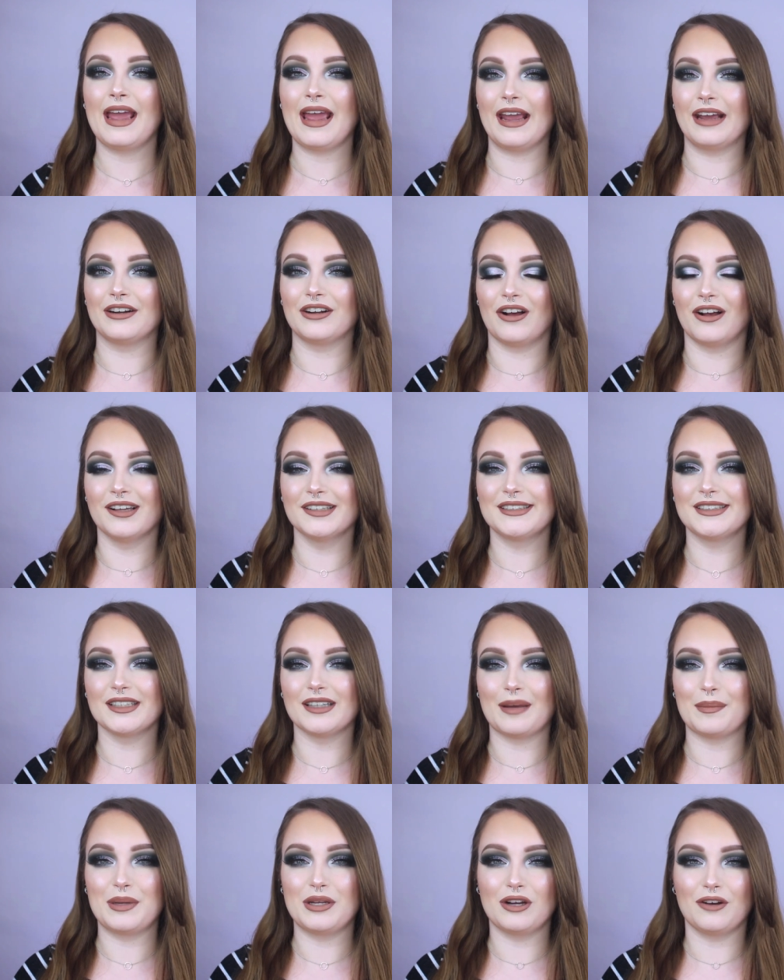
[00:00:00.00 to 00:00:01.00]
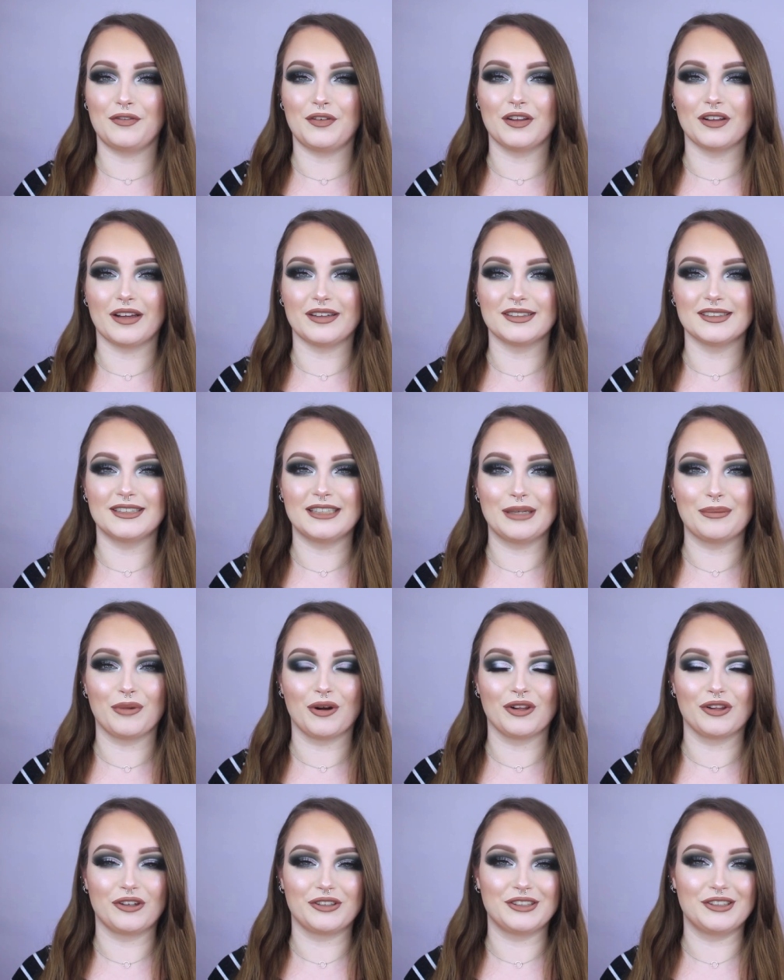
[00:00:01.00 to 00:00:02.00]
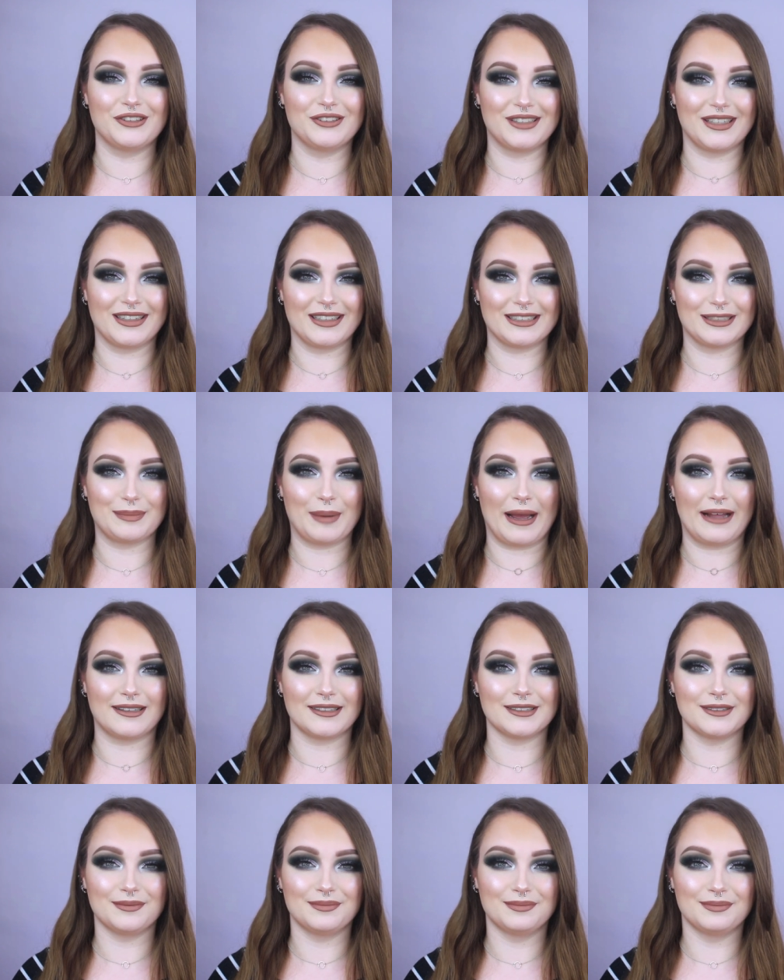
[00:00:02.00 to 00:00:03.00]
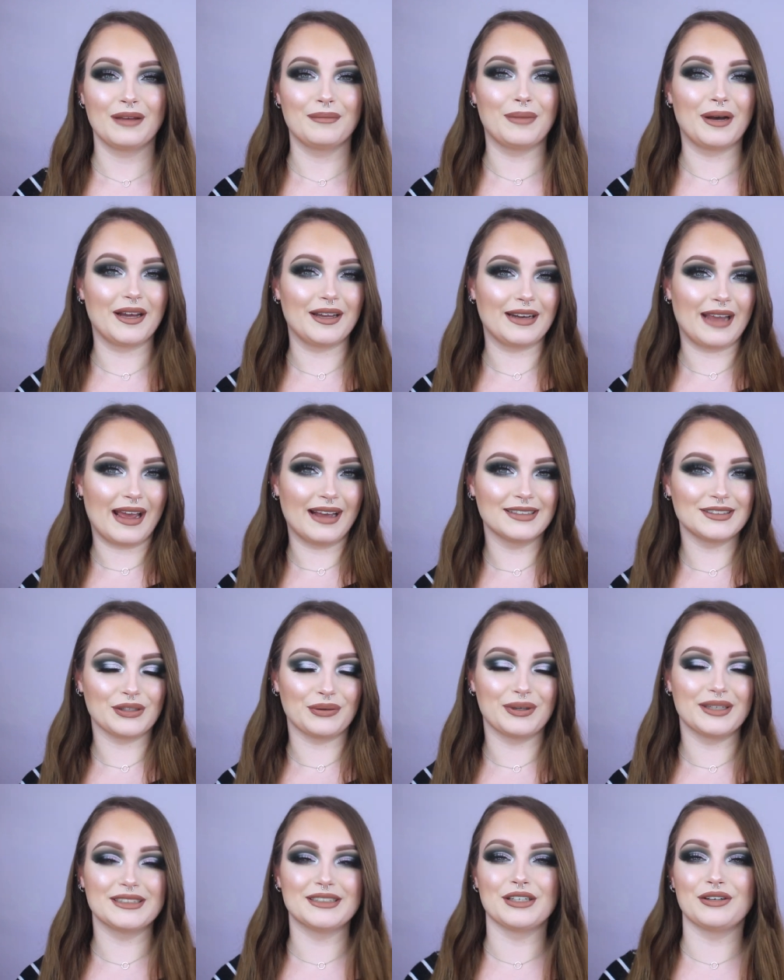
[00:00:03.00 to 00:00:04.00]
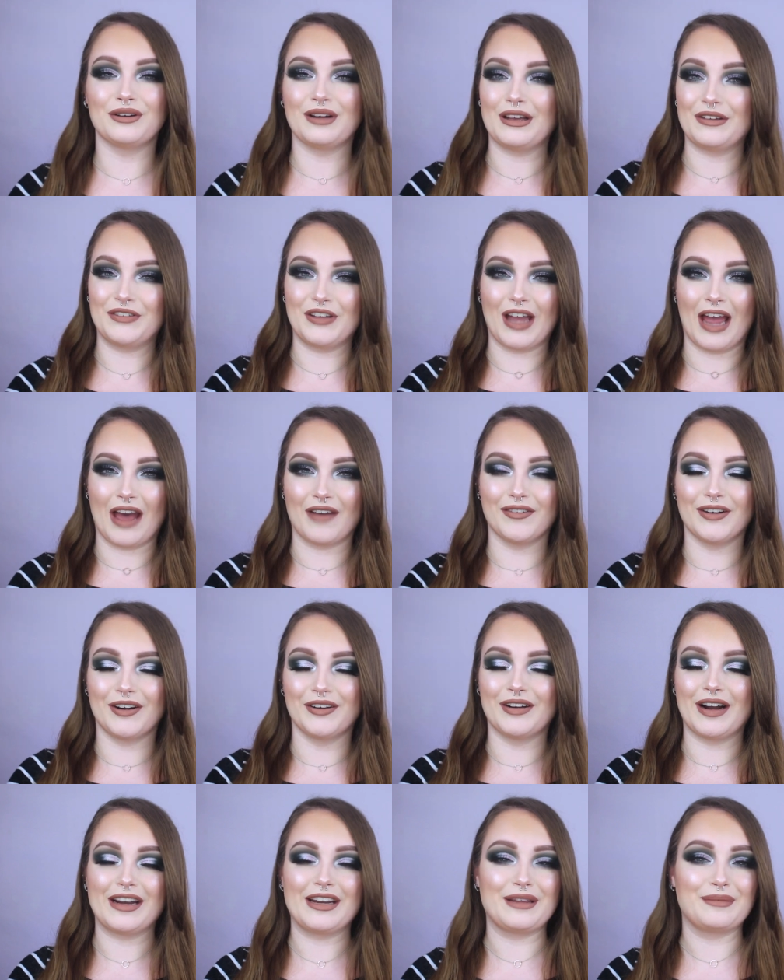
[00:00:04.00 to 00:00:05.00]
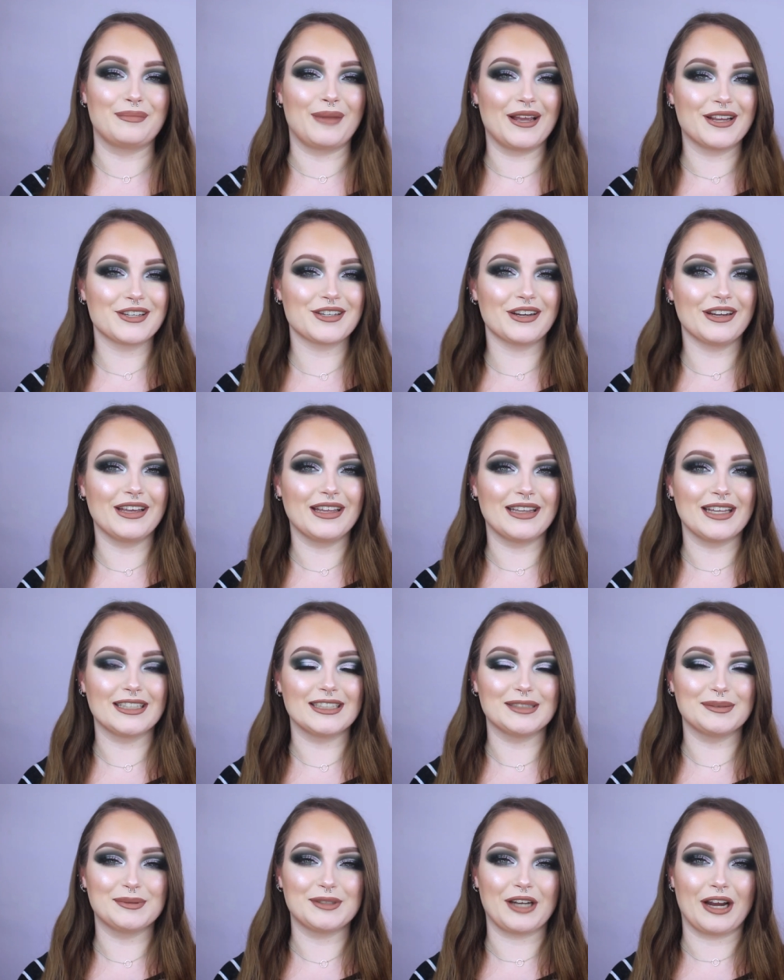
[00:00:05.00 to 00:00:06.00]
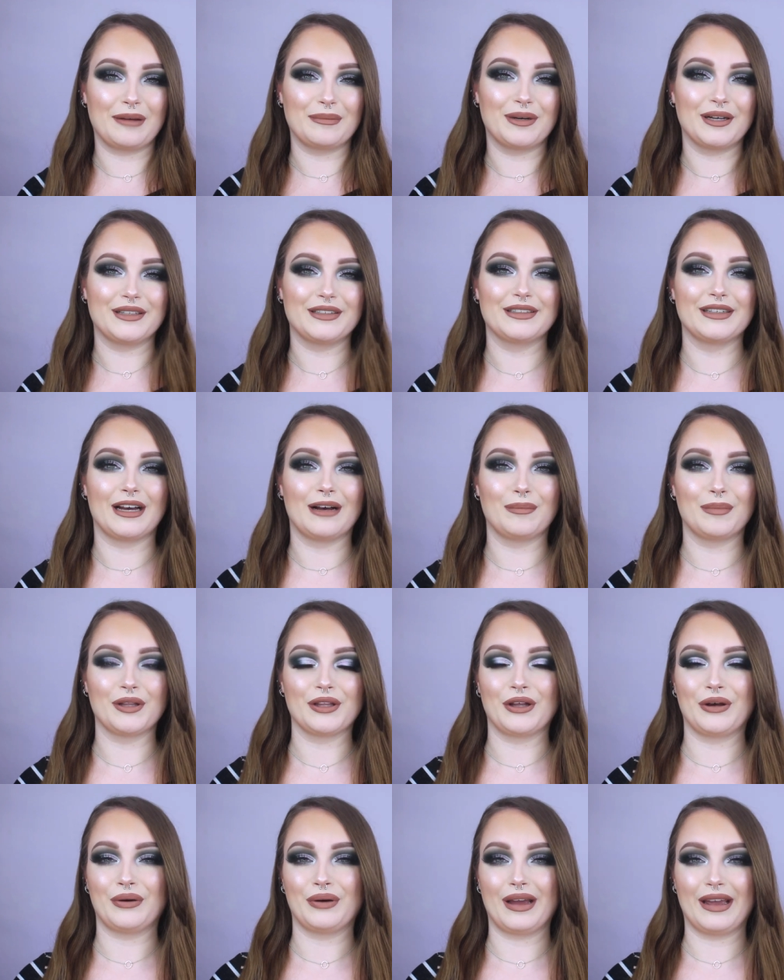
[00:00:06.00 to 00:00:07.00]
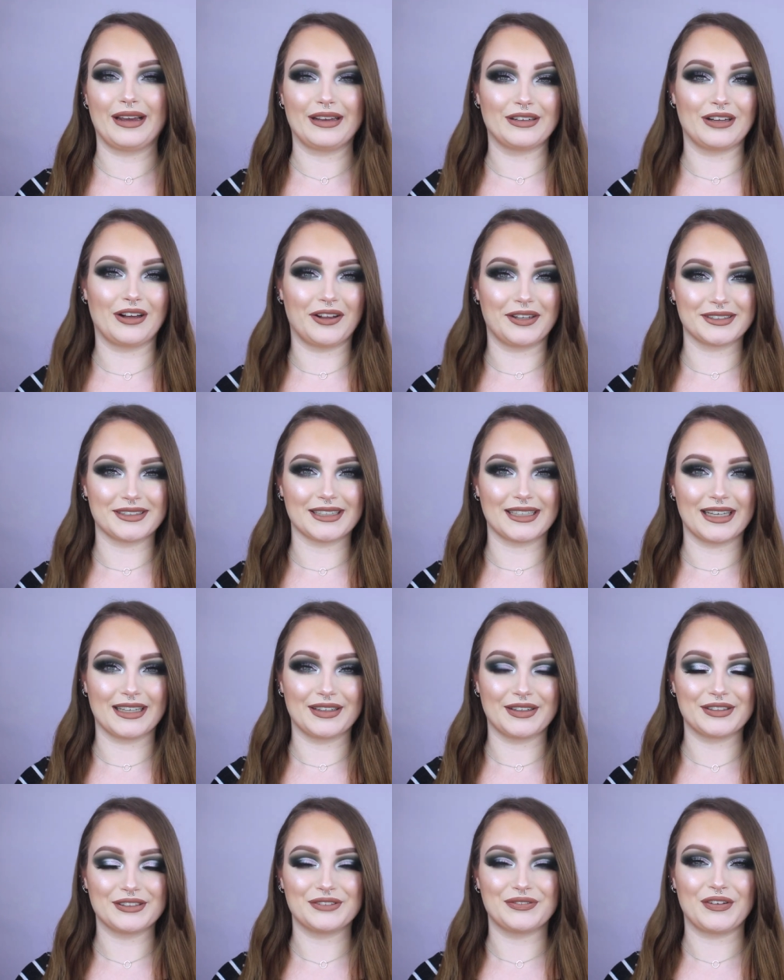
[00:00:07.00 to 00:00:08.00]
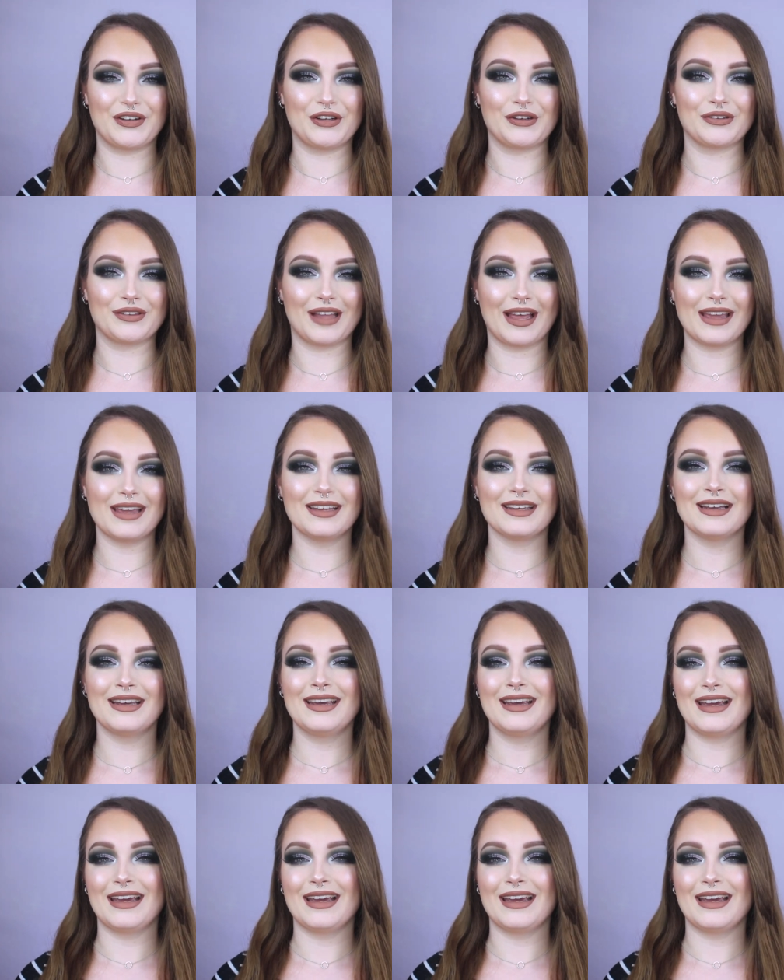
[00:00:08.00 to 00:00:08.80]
And also let me know if you'd like to see more looks using this palette. But as always though, if you haven't already, make sure you hit the subscribe button down below and also give this video a like.